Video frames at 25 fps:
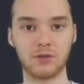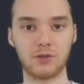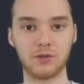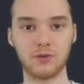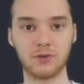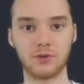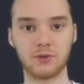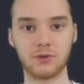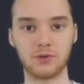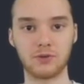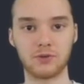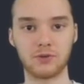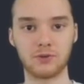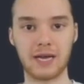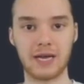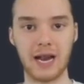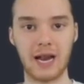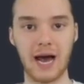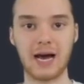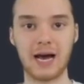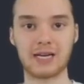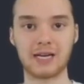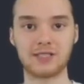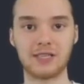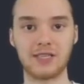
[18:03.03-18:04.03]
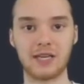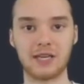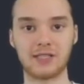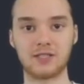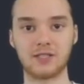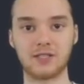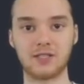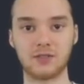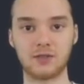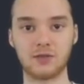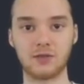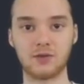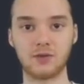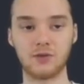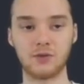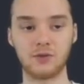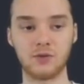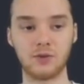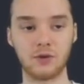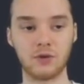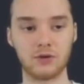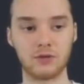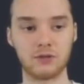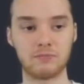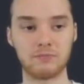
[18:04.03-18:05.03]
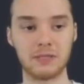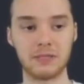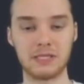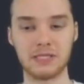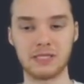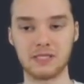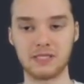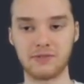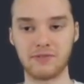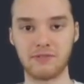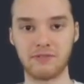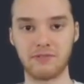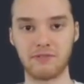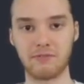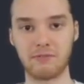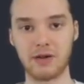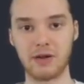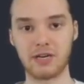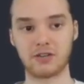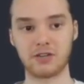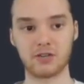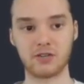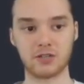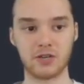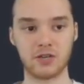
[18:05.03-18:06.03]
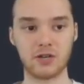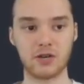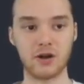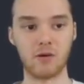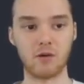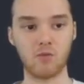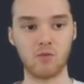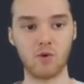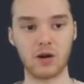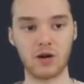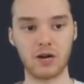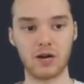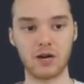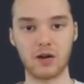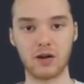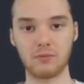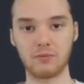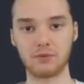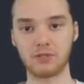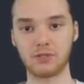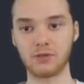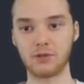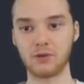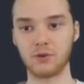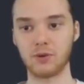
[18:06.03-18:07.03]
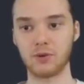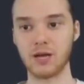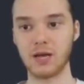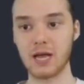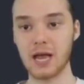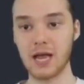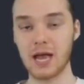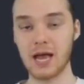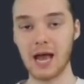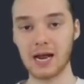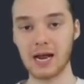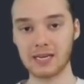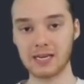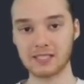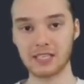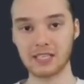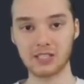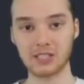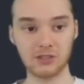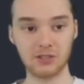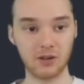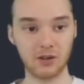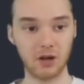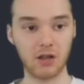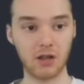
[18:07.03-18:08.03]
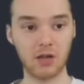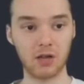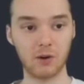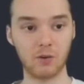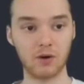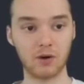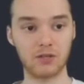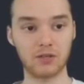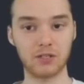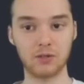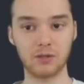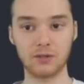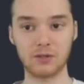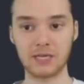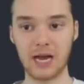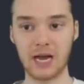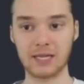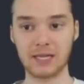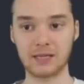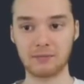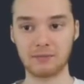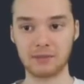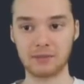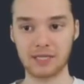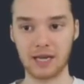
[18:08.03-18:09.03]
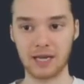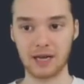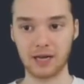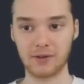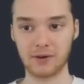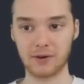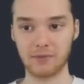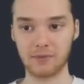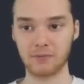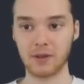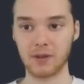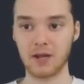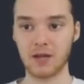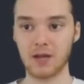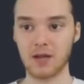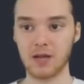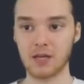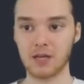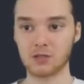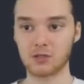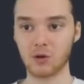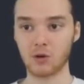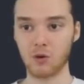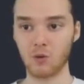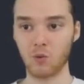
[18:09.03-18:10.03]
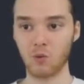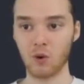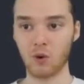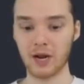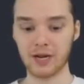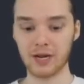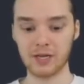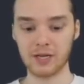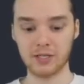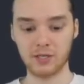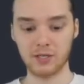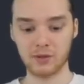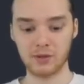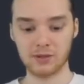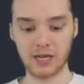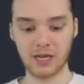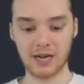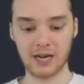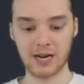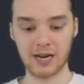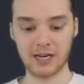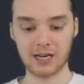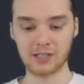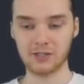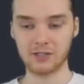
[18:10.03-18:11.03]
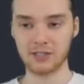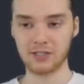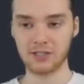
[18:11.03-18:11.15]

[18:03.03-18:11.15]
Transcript: to get access to those pieces of information, to num1 and num2. And essentially all I want to do is add them together. So what I could do is I could